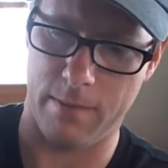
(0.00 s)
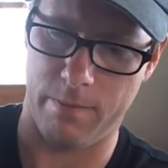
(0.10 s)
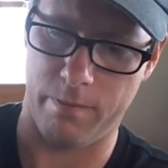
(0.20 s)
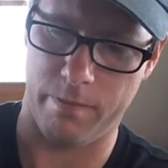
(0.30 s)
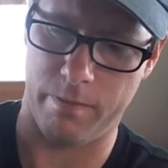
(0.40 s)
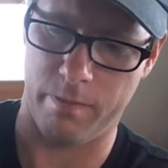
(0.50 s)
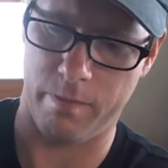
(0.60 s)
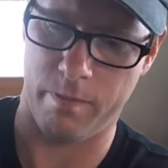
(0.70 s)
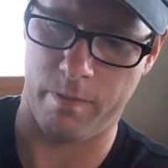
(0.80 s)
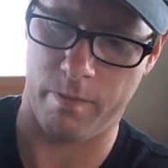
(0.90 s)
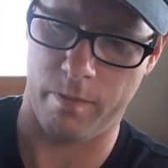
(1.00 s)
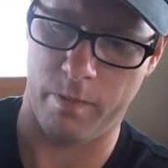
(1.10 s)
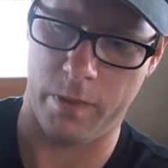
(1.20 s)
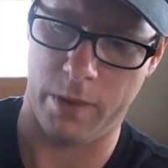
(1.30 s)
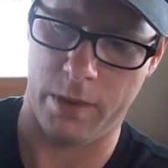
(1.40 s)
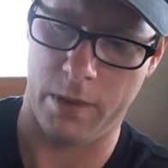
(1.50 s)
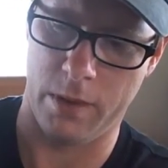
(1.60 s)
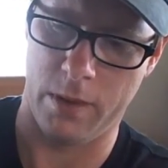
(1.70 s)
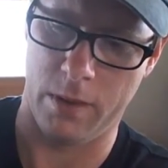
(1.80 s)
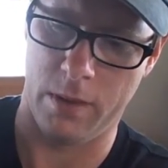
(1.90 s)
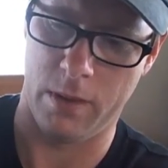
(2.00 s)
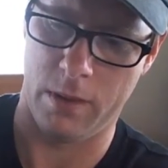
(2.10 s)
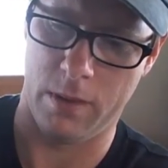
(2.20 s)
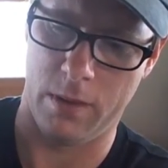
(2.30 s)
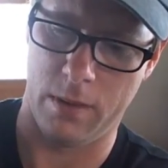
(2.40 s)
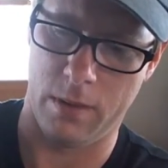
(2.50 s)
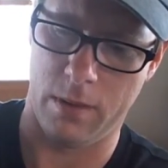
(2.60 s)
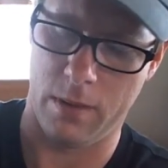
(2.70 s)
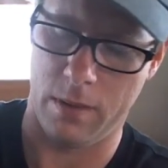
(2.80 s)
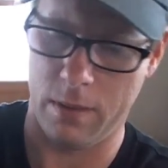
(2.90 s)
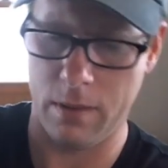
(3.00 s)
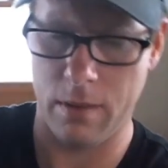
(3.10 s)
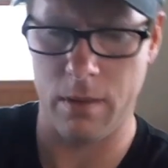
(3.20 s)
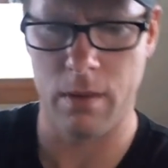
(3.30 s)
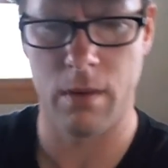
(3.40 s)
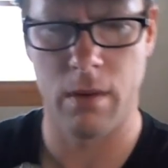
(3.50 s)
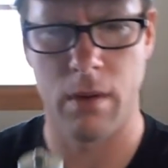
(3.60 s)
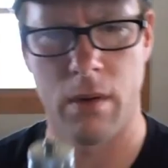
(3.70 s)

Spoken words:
Nobody speaks.